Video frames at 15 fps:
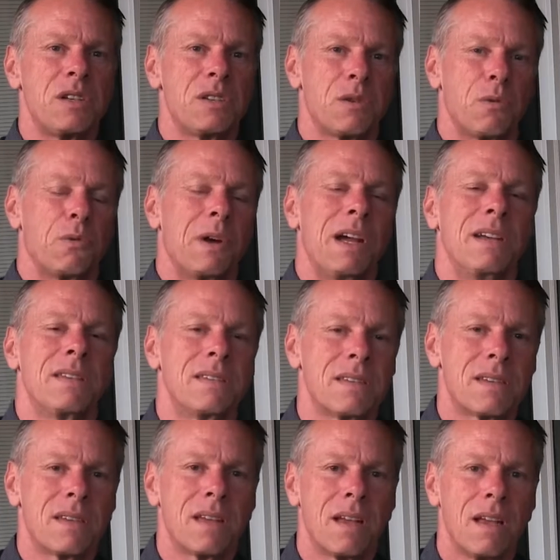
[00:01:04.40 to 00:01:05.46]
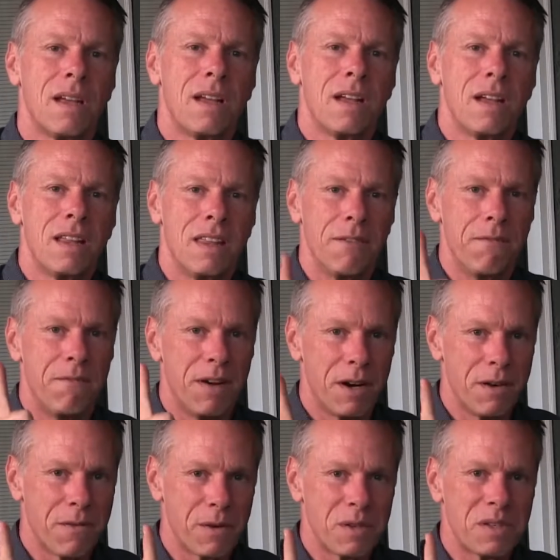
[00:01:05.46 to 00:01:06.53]
is a race. The
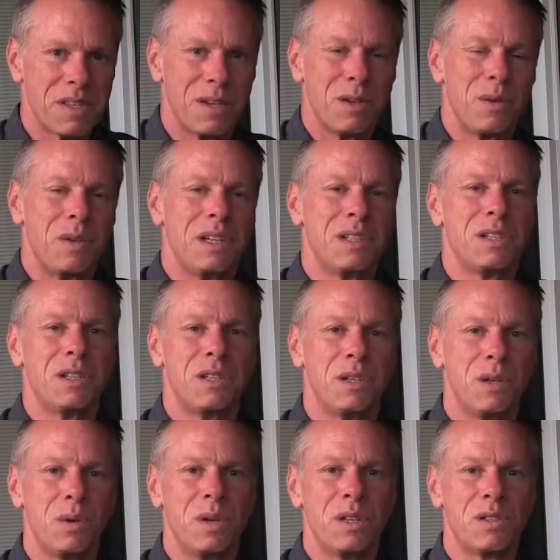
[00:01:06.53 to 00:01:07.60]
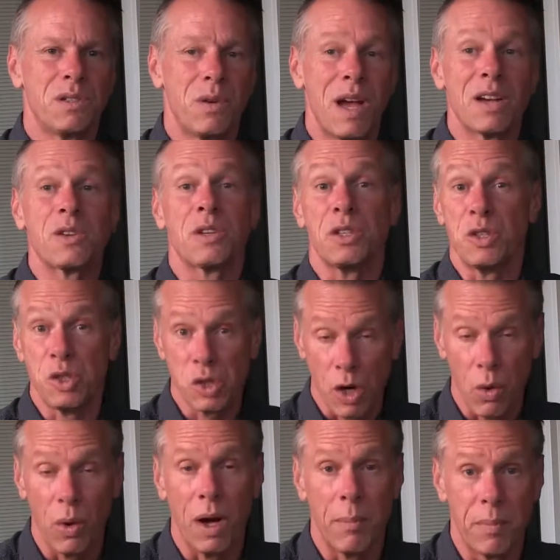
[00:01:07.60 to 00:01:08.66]
very first thing you need to do is to actually
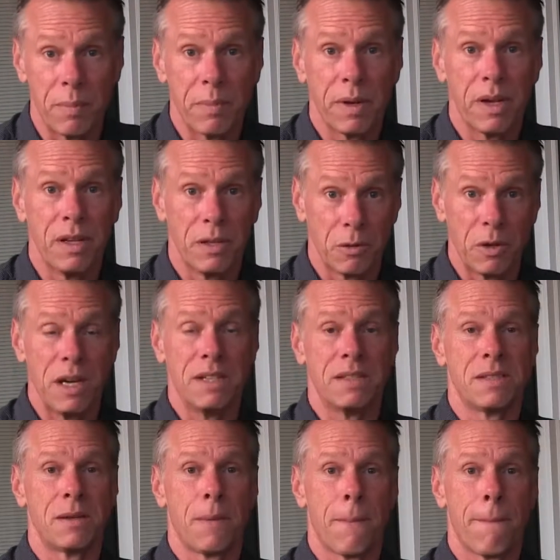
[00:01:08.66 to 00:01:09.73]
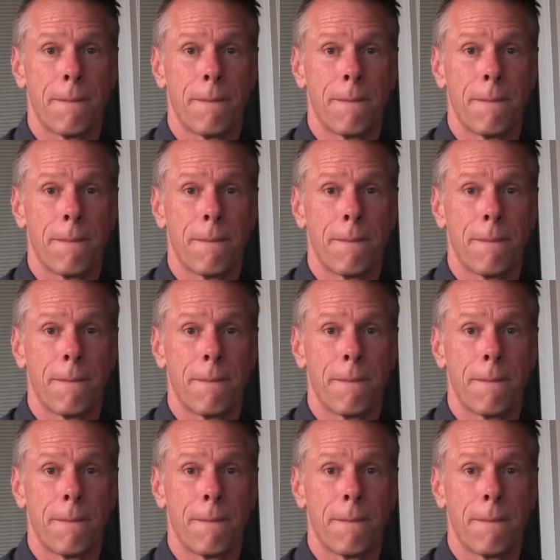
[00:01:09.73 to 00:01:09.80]
show up in the race.